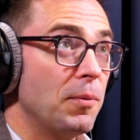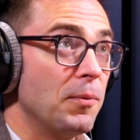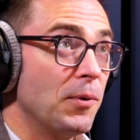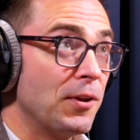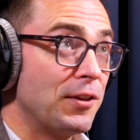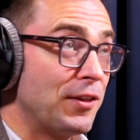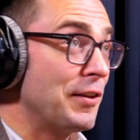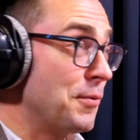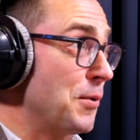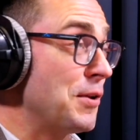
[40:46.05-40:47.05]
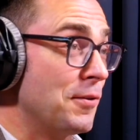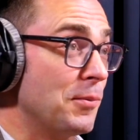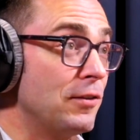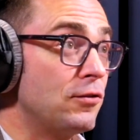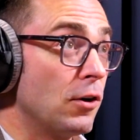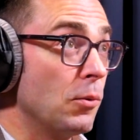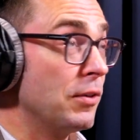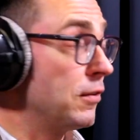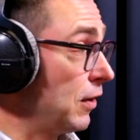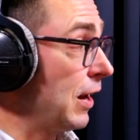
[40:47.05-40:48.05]
one of the things we struggle
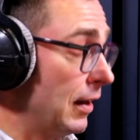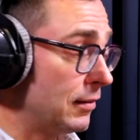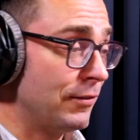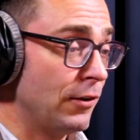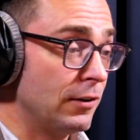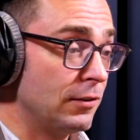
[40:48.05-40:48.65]
with as a classified